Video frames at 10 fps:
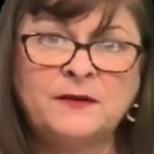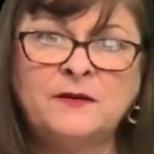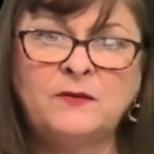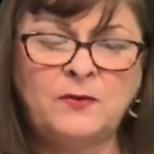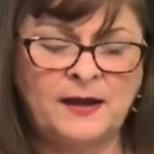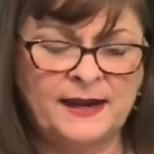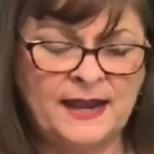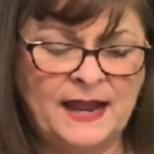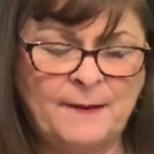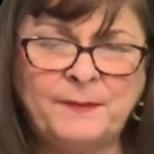what
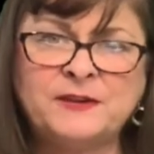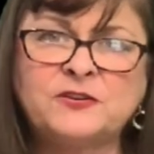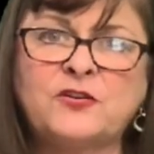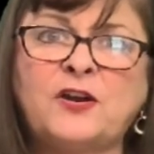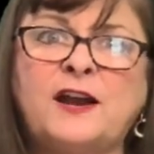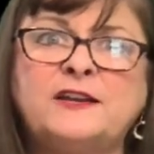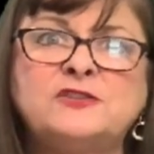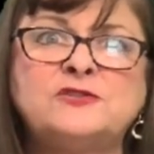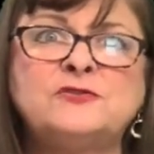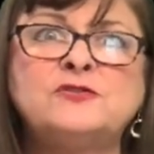happened, cried
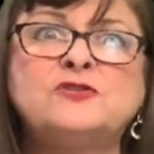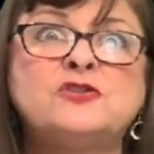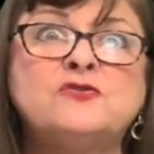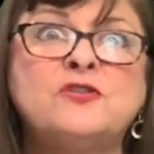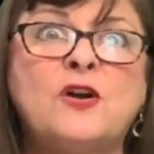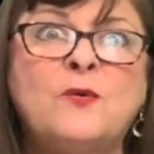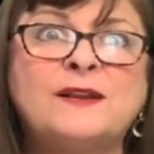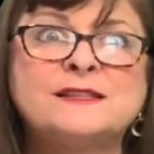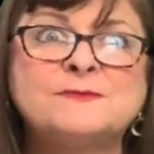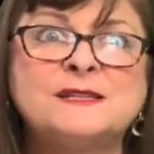Junior. Do you know
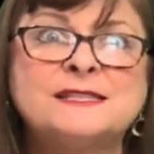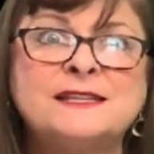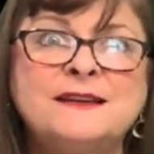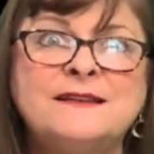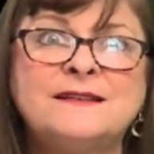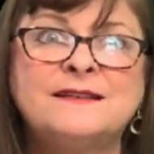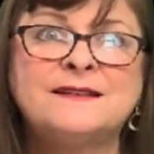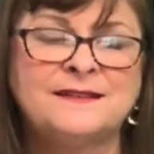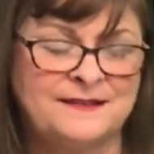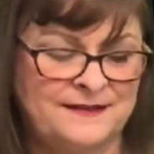what's missing?
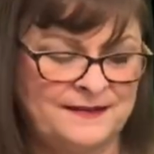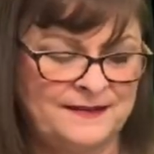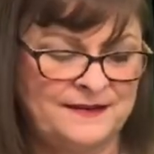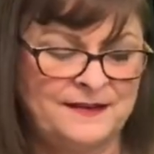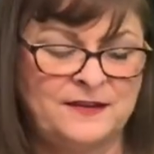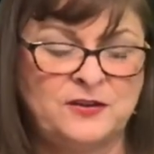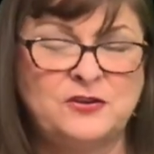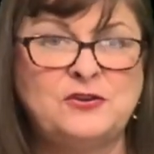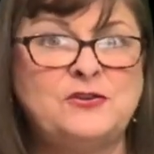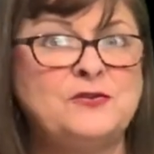
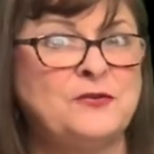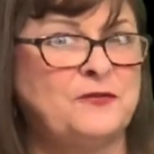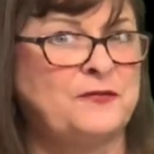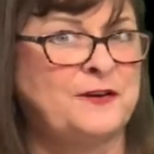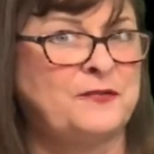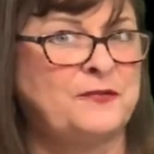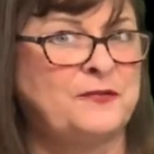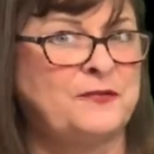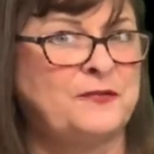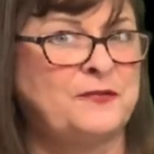You
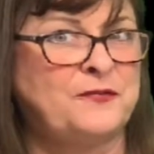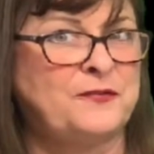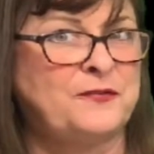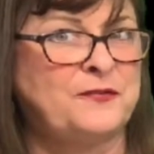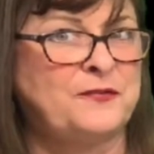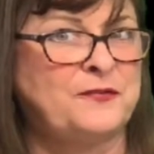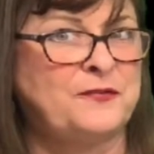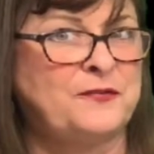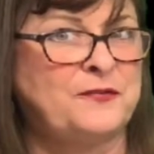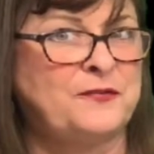forgot the tree.
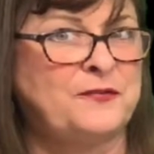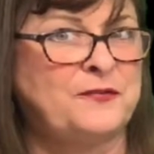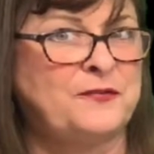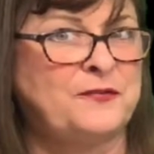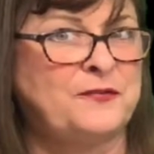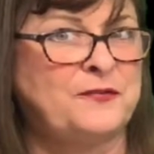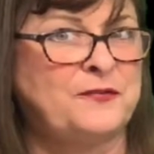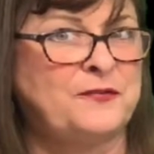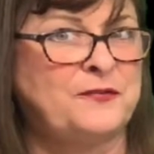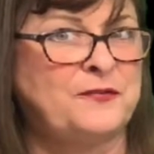
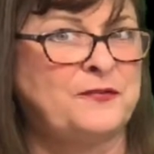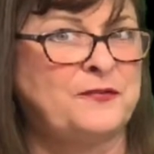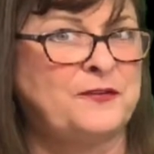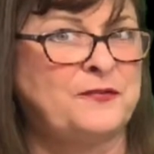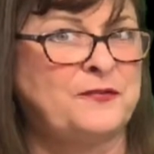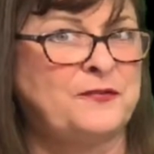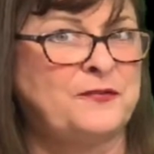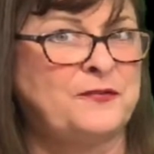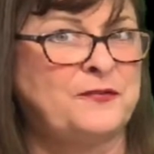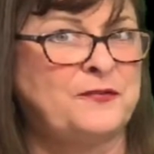Moose first hoofed
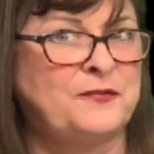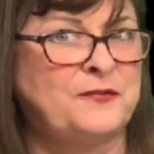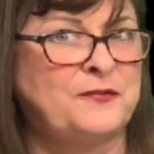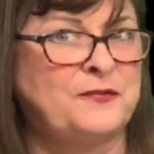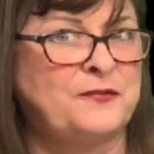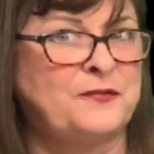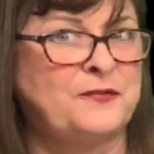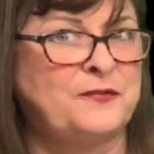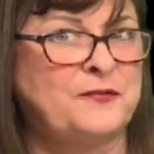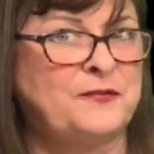it down to the
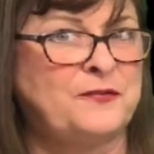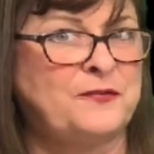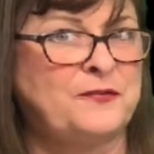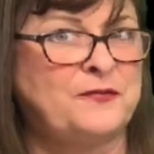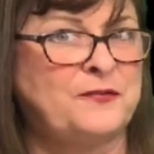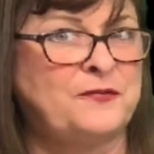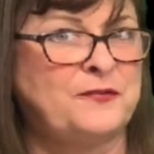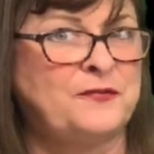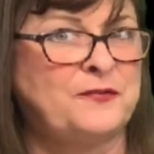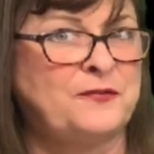corner, not a tree to
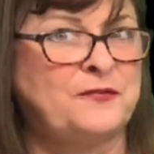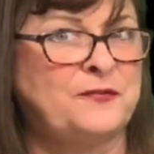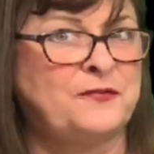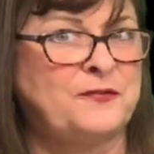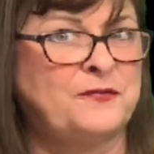be had.